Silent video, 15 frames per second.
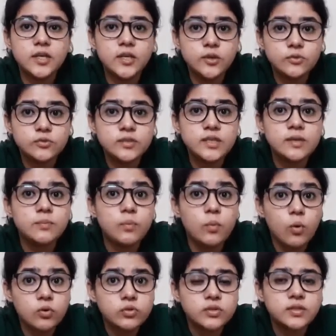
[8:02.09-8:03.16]
Using
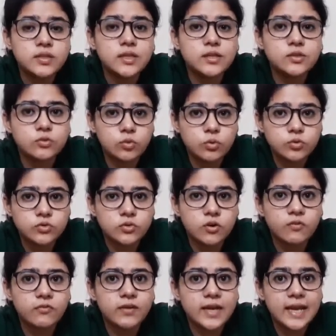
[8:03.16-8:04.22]
both the doors
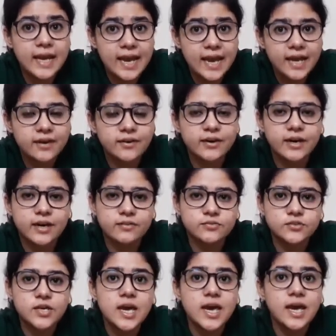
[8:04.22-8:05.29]
of an
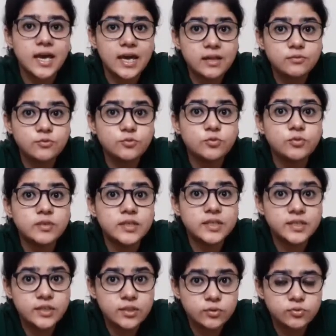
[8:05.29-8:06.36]
aircraft helps to
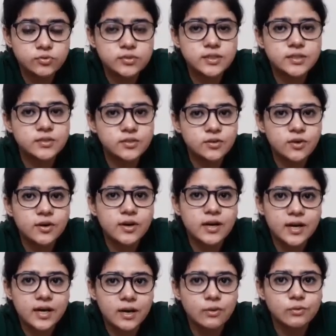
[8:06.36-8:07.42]
reduce the
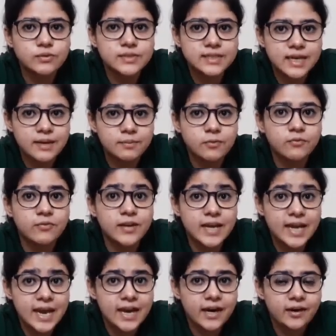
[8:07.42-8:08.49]
turnaround time of an
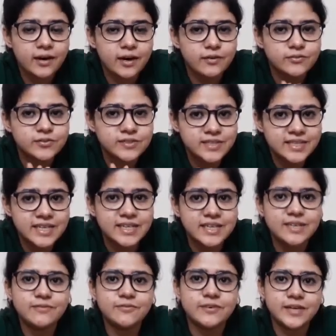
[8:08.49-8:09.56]
aircraft
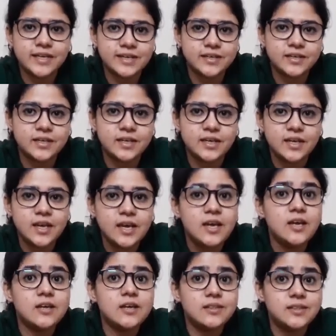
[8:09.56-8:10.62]
significantly.
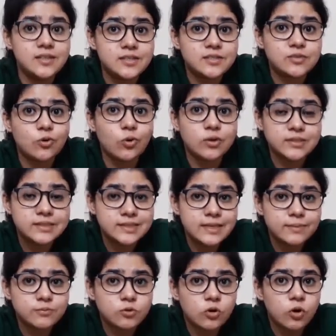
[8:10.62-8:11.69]
This
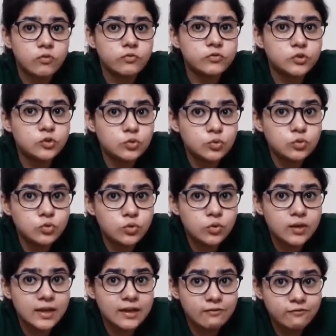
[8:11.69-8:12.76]
concept of
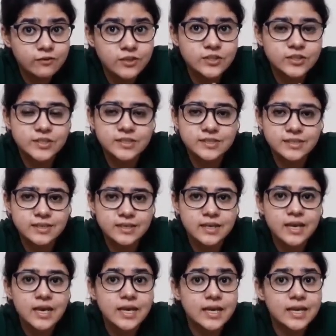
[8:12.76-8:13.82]
two-door efficiency
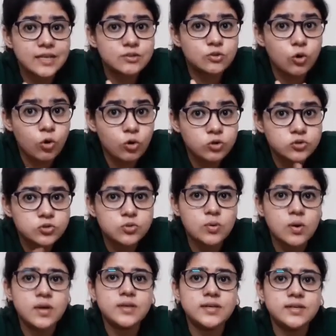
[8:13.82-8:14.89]
is also
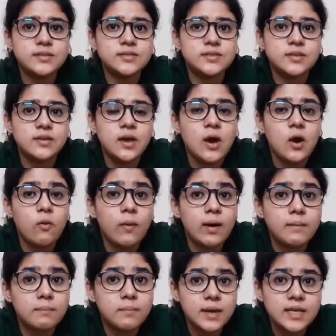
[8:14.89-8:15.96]
a reason
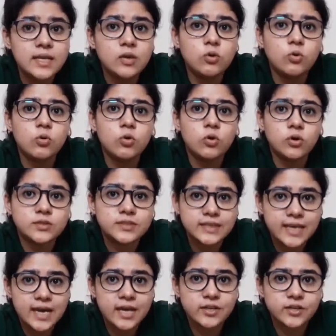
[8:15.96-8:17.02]
why many low-cost
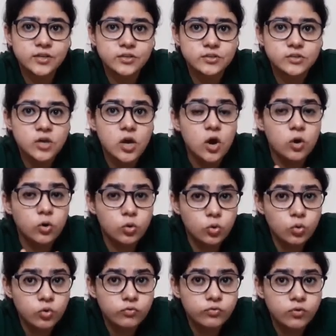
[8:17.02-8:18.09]
carriers
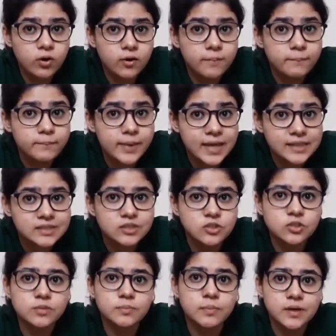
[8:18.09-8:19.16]
go for
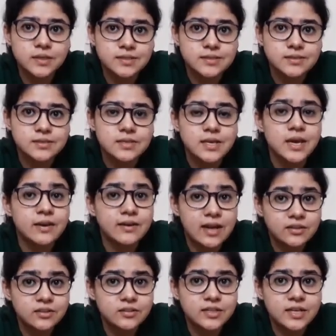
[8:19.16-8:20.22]
passenger buses
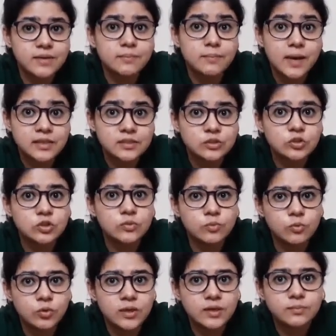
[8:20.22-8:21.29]
rather than passenger
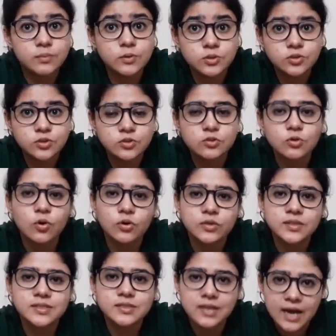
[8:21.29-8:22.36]
boarding bridges or
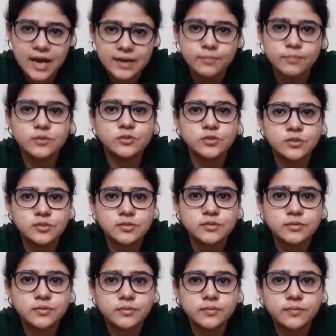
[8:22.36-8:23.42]
the sky bridges.